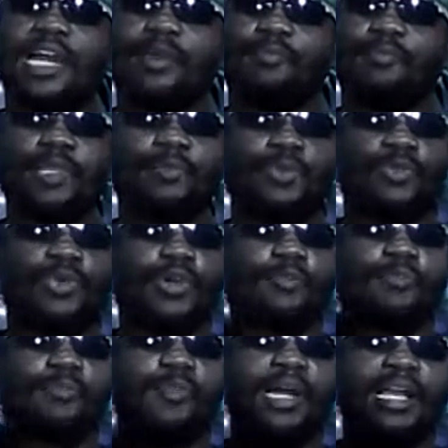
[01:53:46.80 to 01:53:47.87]
People were
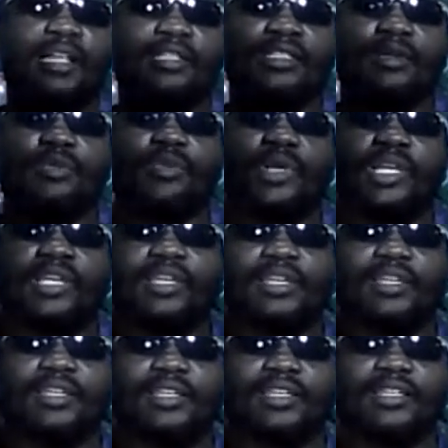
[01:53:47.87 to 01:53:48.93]
miles away
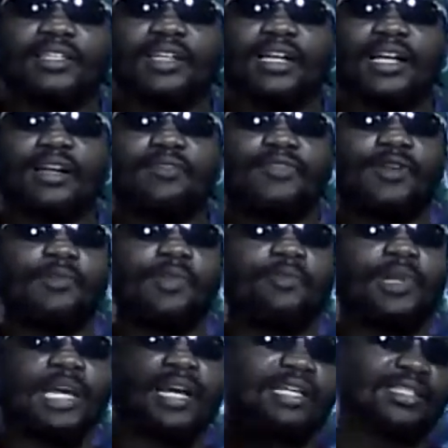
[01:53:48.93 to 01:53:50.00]
from the
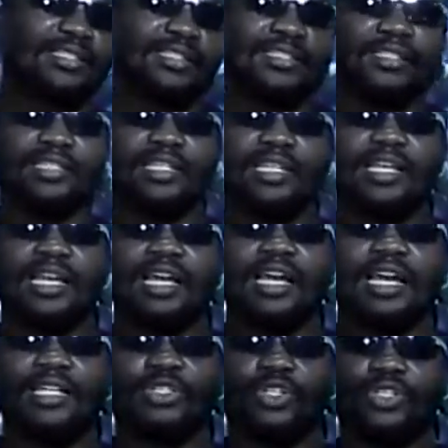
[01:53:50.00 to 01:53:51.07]
blast,
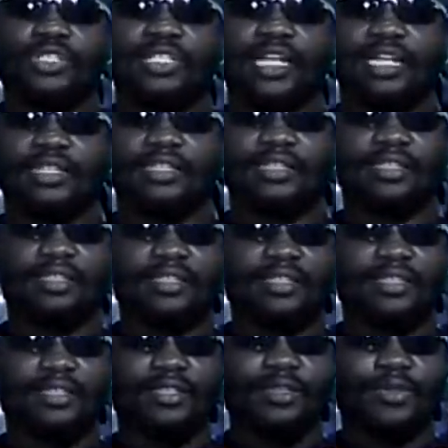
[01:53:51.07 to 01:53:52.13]
and just that,
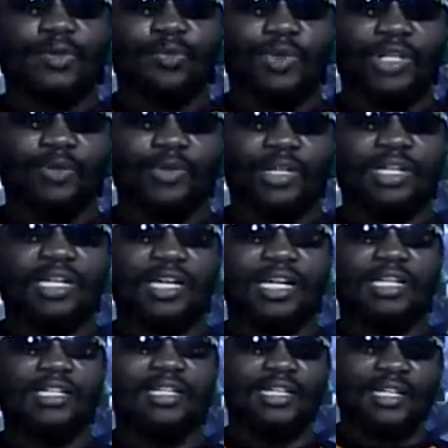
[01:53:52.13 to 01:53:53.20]
what they call
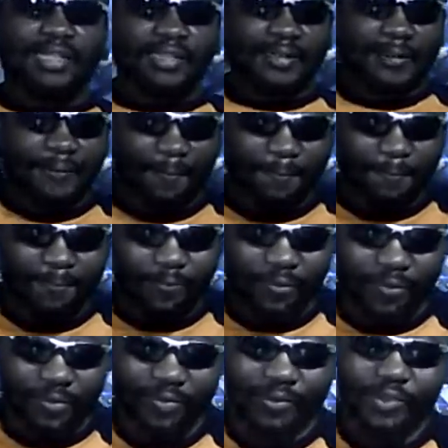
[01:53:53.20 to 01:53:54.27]
it again,
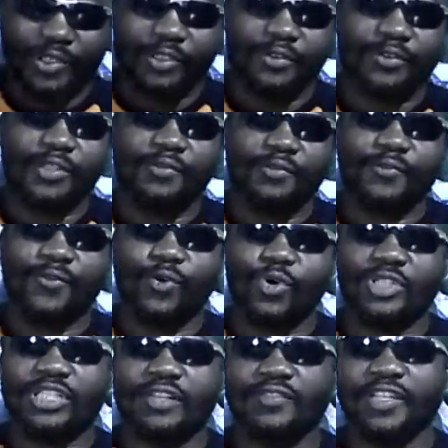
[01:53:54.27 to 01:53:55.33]
the
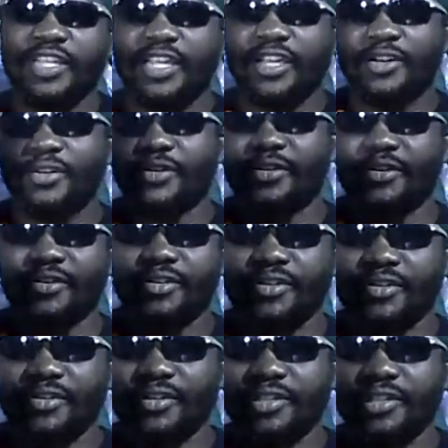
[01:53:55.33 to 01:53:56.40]
force of the air,
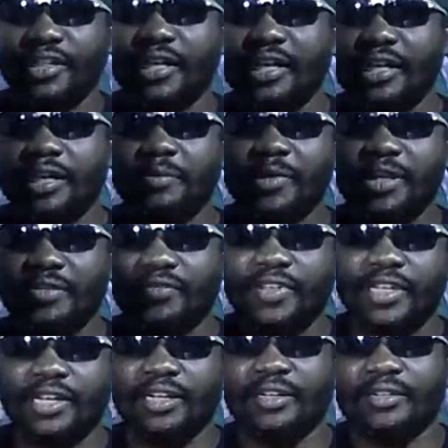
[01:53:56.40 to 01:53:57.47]
kill them in the
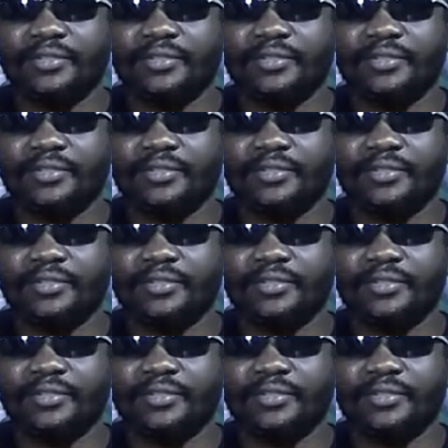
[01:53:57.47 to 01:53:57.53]
vehicle.